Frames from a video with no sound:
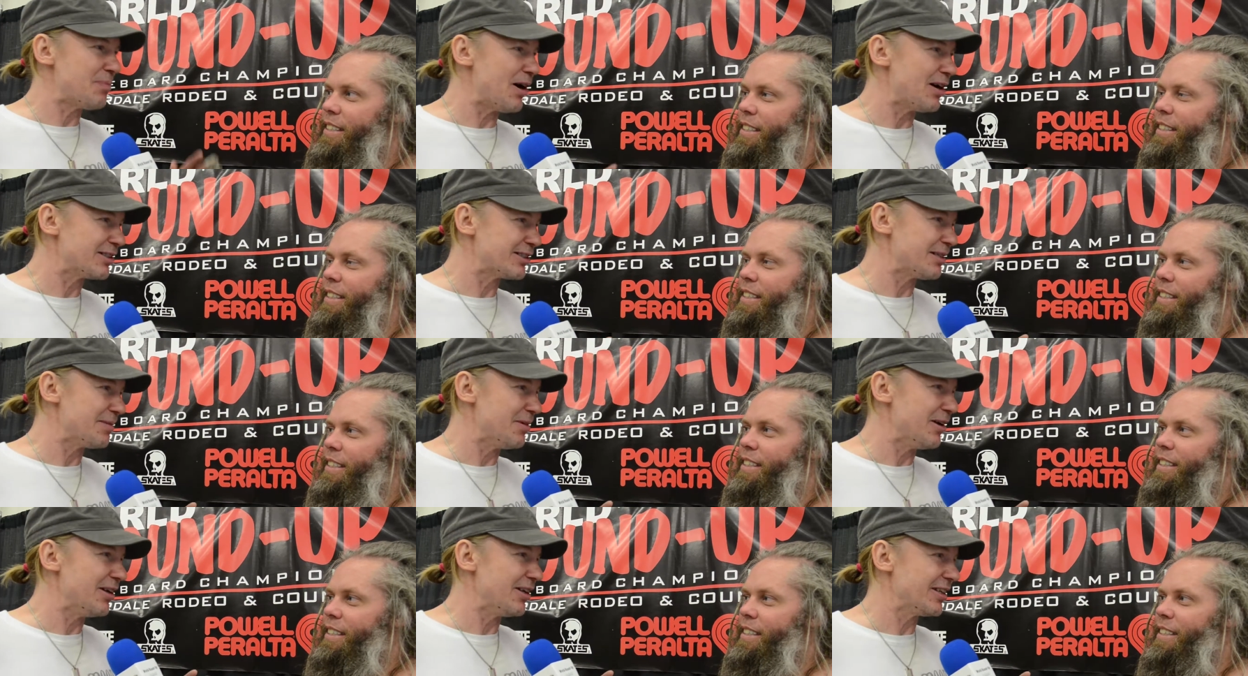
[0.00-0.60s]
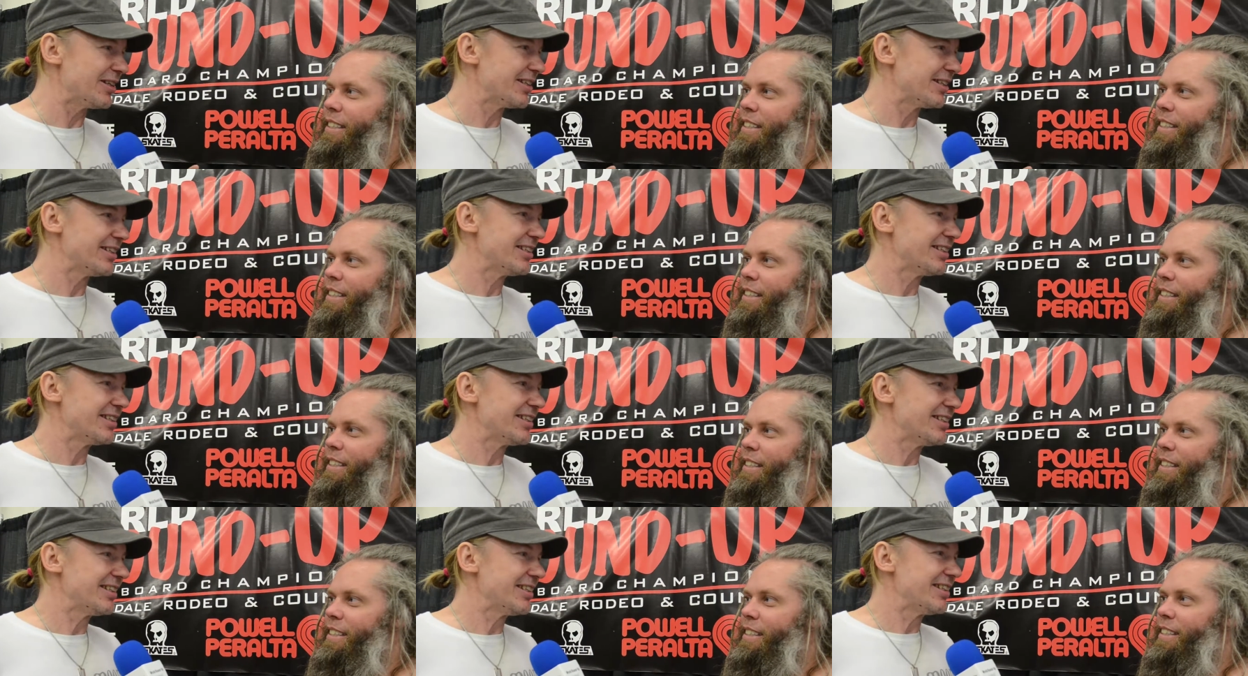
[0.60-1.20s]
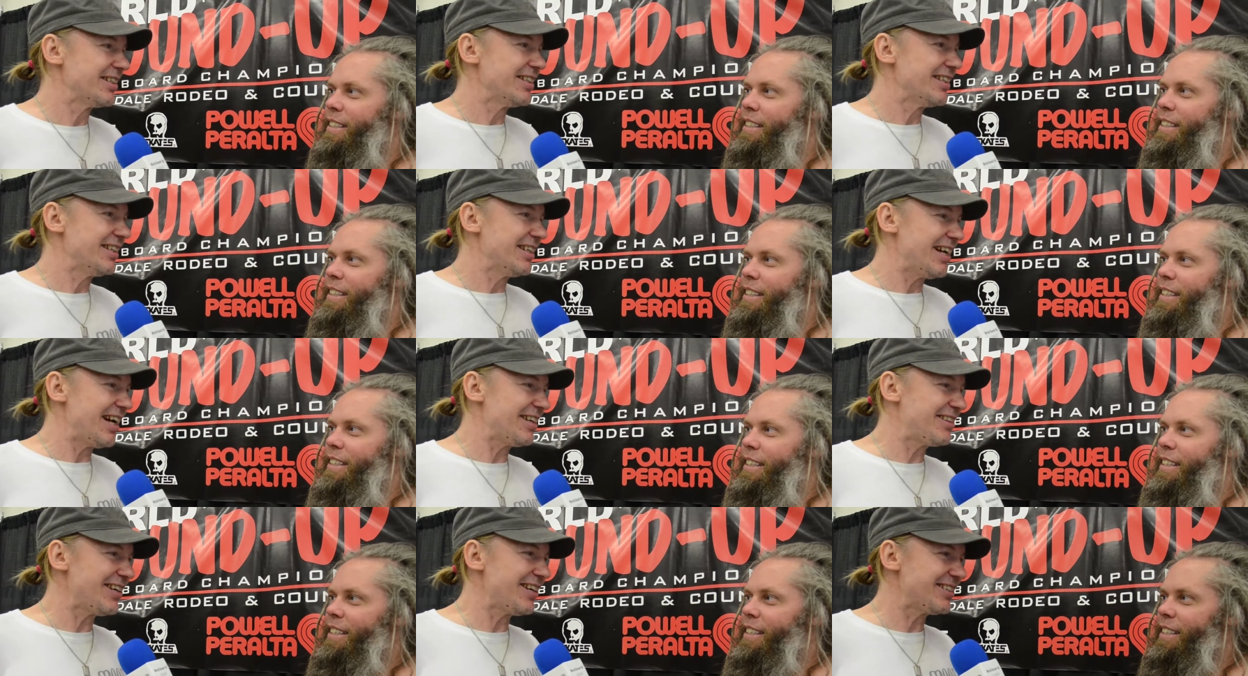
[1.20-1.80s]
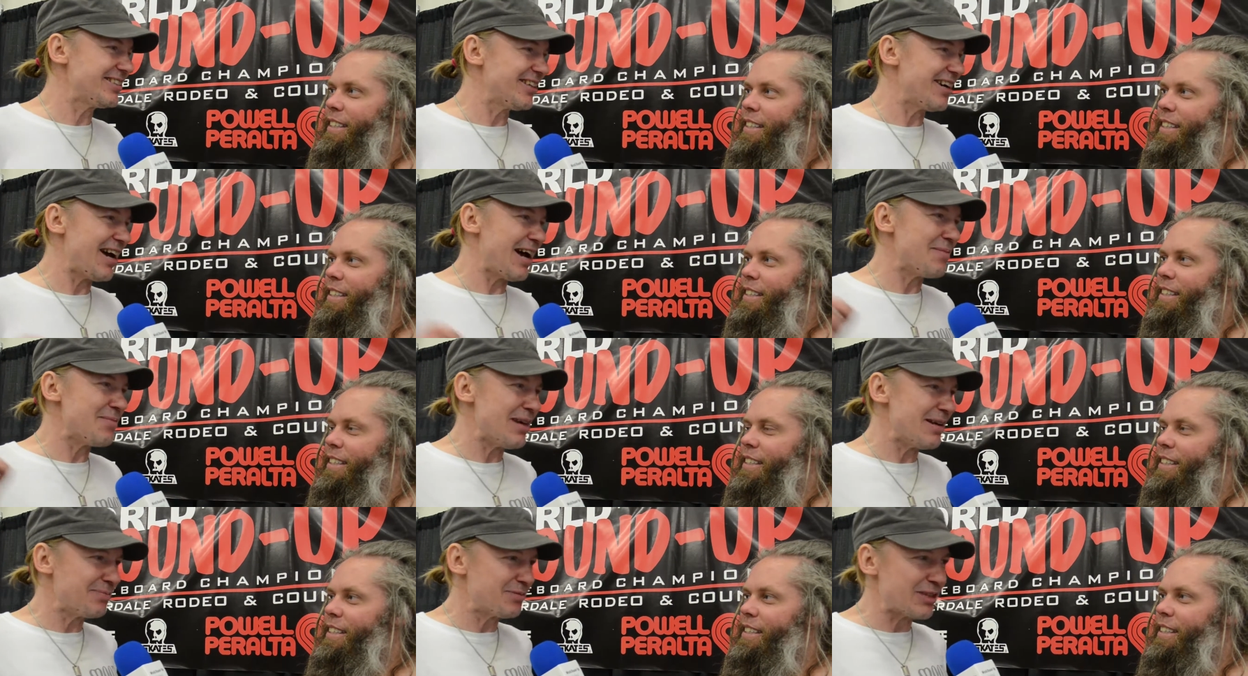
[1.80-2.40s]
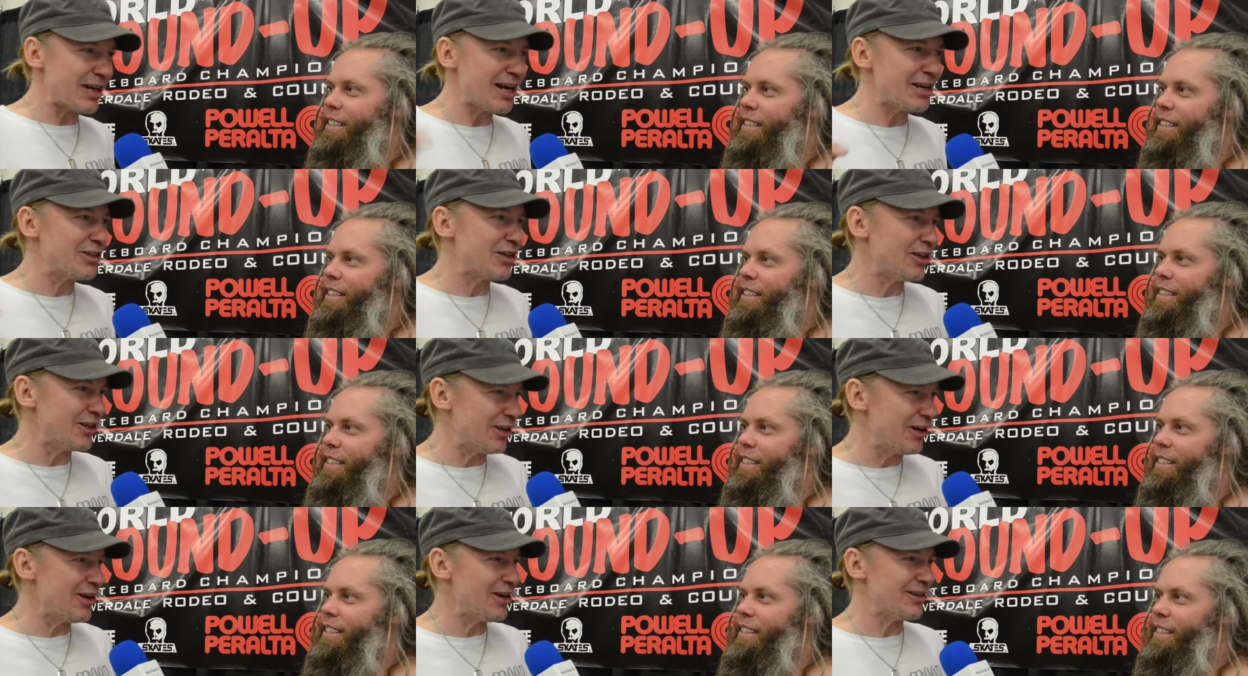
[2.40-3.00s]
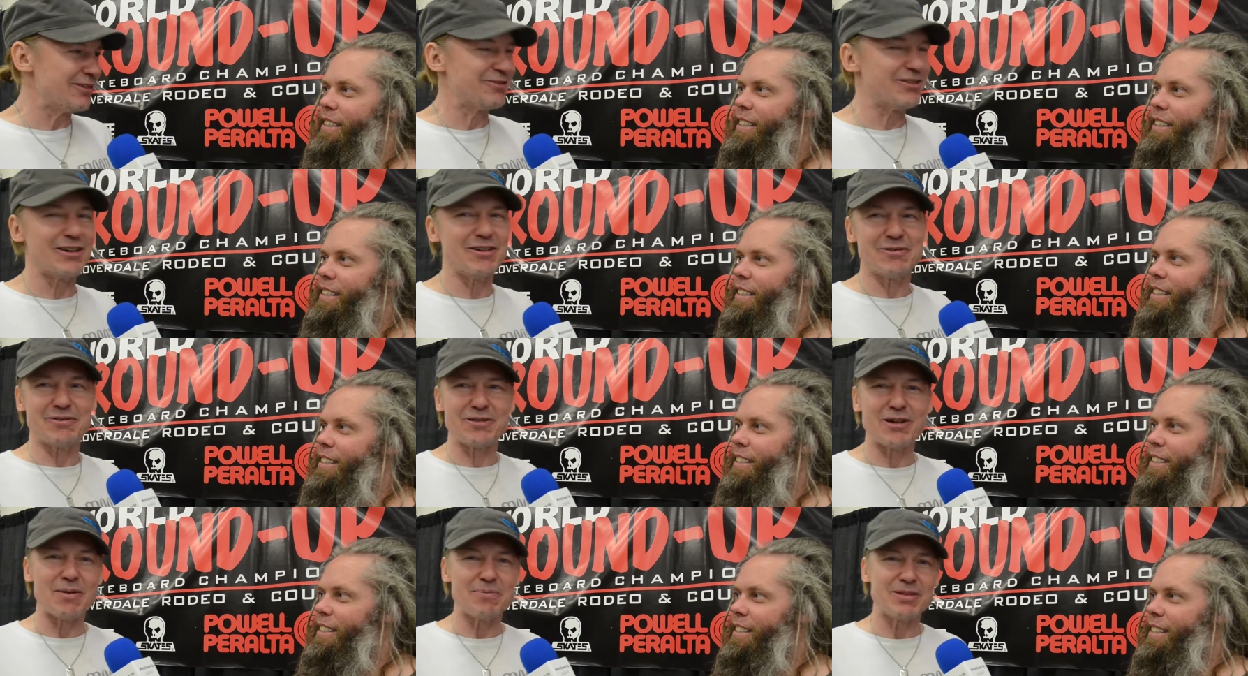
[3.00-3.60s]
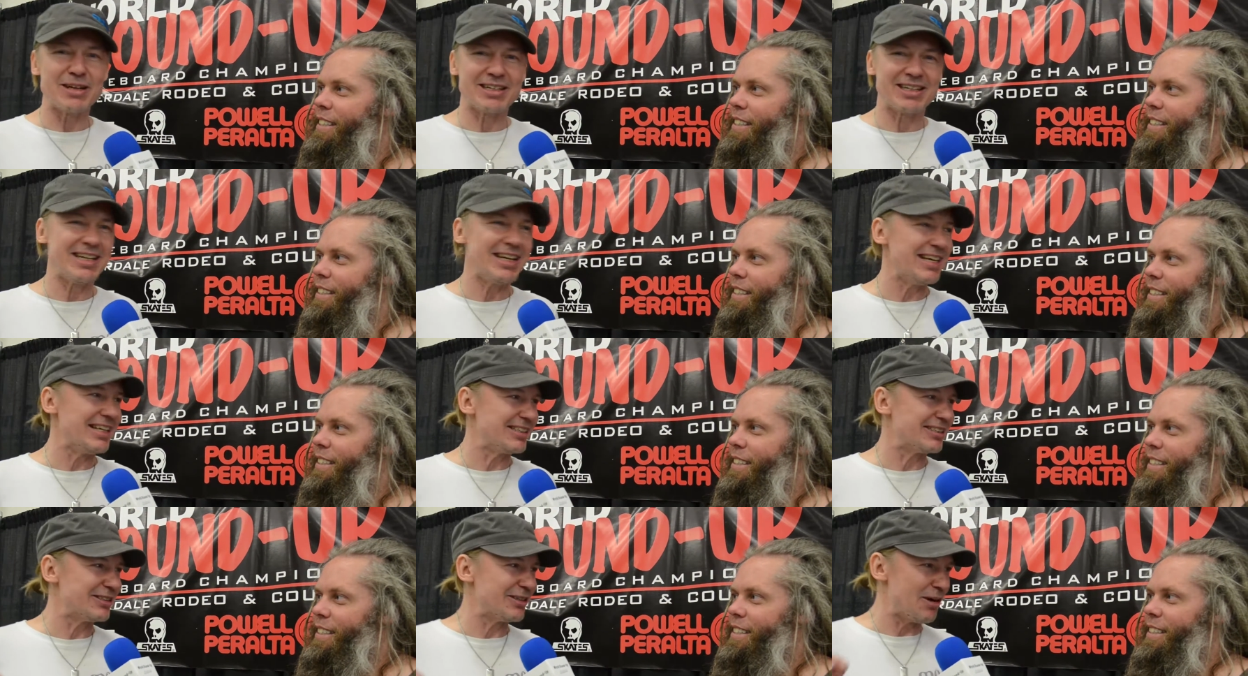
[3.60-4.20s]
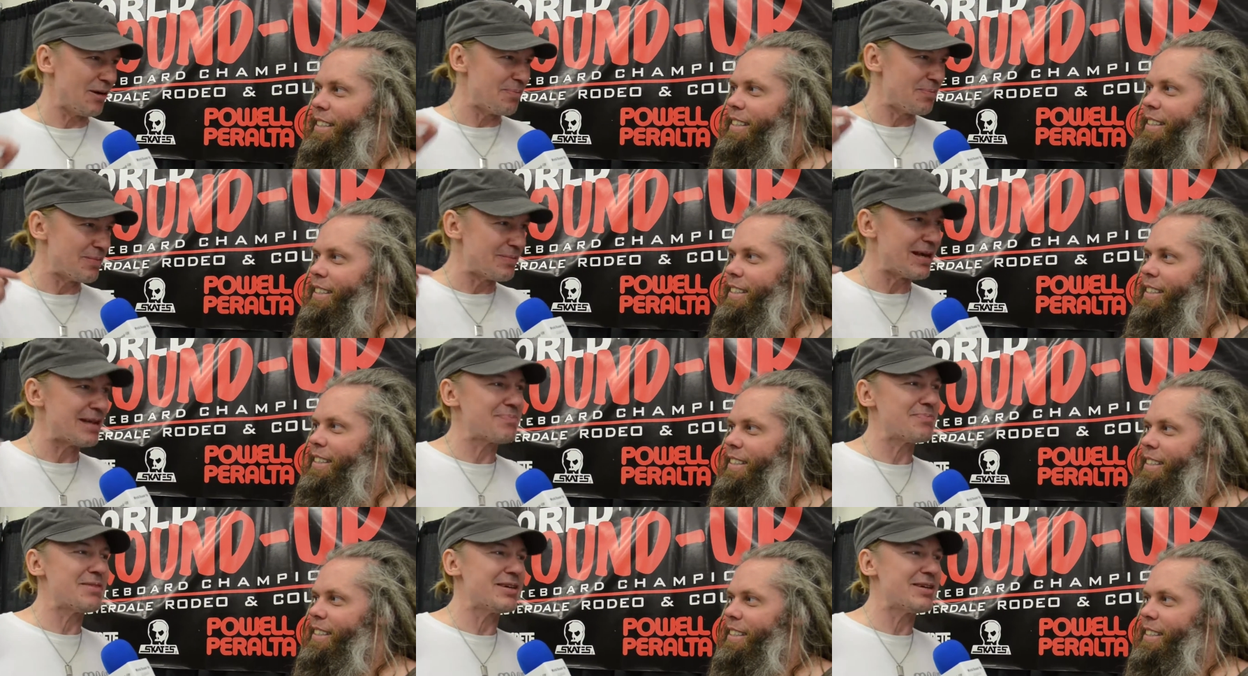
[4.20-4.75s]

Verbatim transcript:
Speaker 1: possible. I think so. I'm trying to learn from the kids, to open up